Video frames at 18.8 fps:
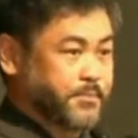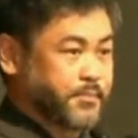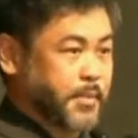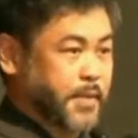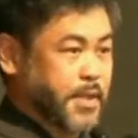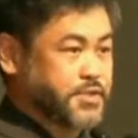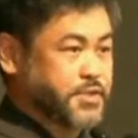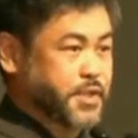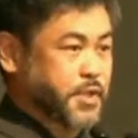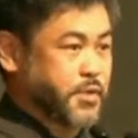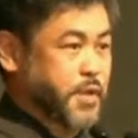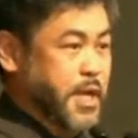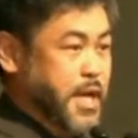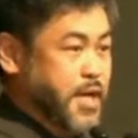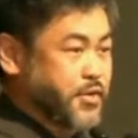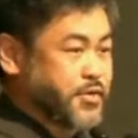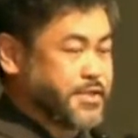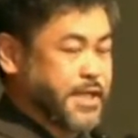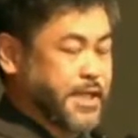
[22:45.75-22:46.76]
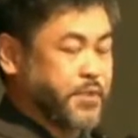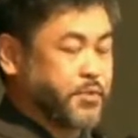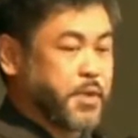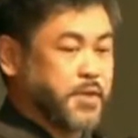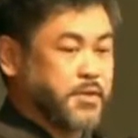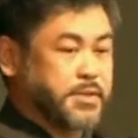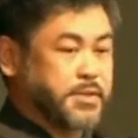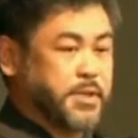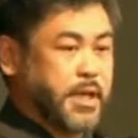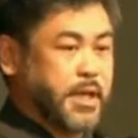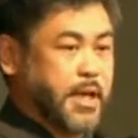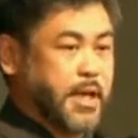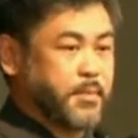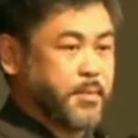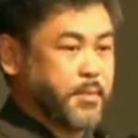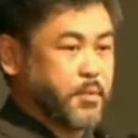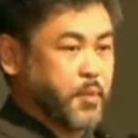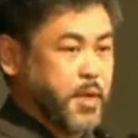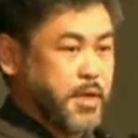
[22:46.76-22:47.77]
So Christine wrote
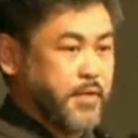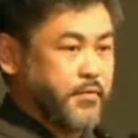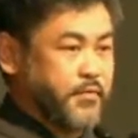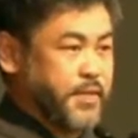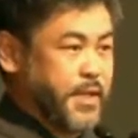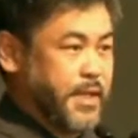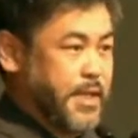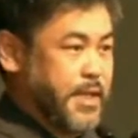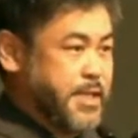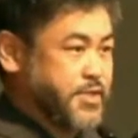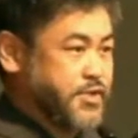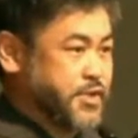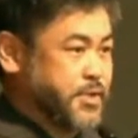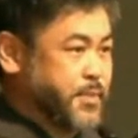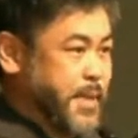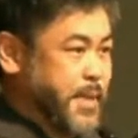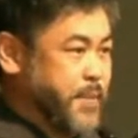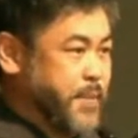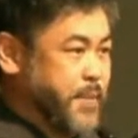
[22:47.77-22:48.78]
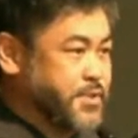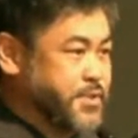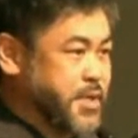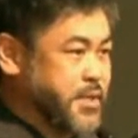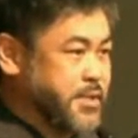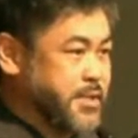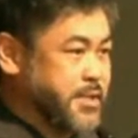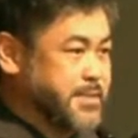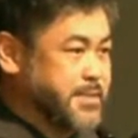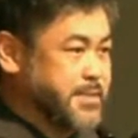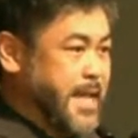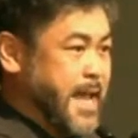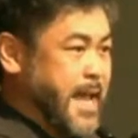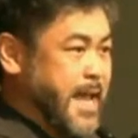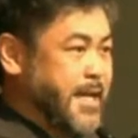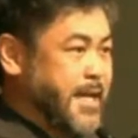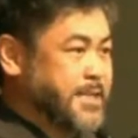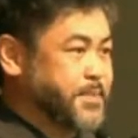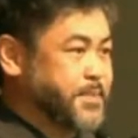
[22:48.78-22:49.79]
one of the initial papers on this and
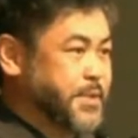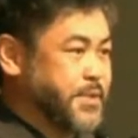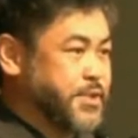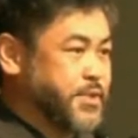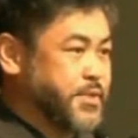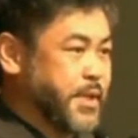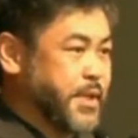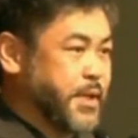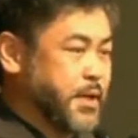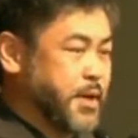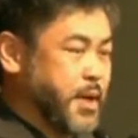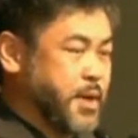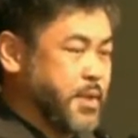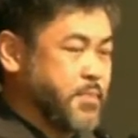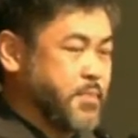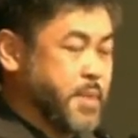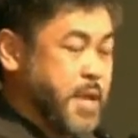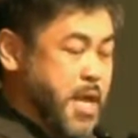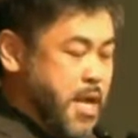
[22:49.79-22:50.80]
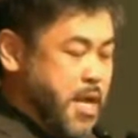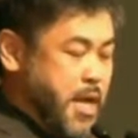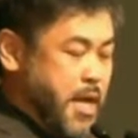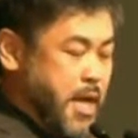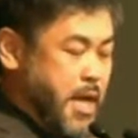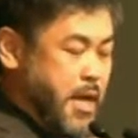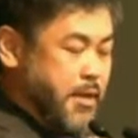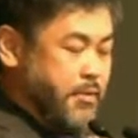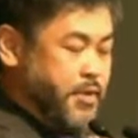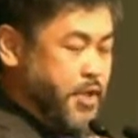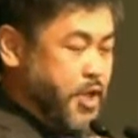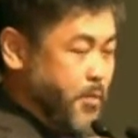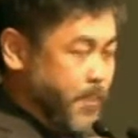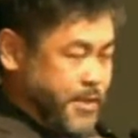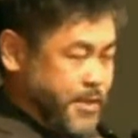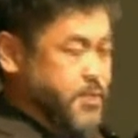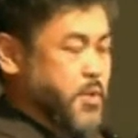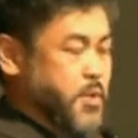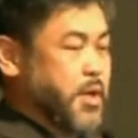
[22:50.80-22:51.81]
has been doing
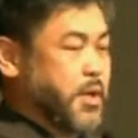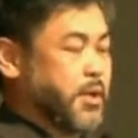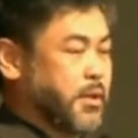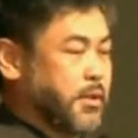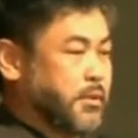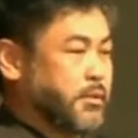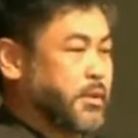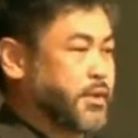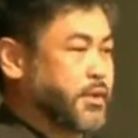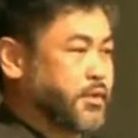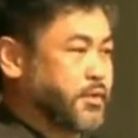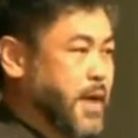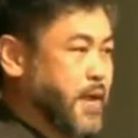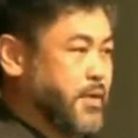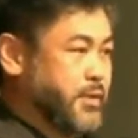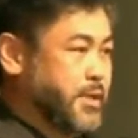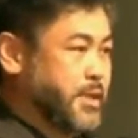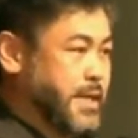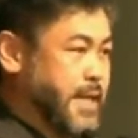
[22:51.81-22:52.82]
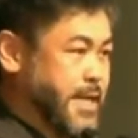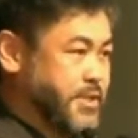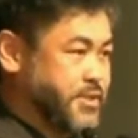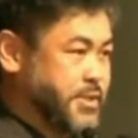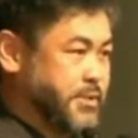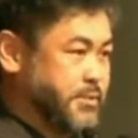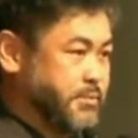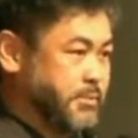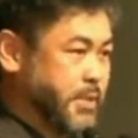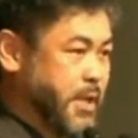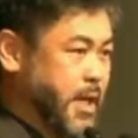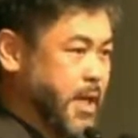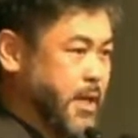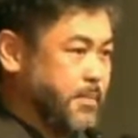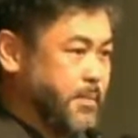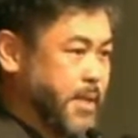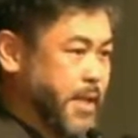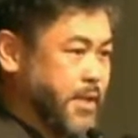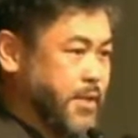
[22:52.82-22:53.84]
yeoman's work throughout the nation
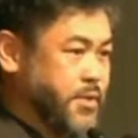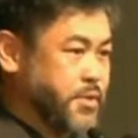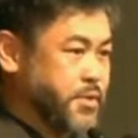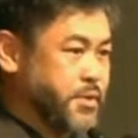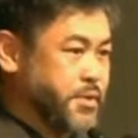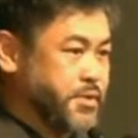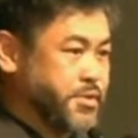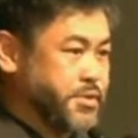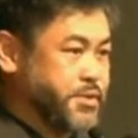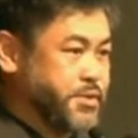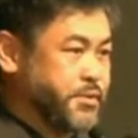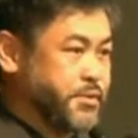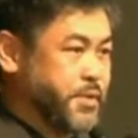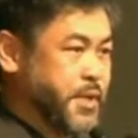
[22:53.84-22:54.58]
in order to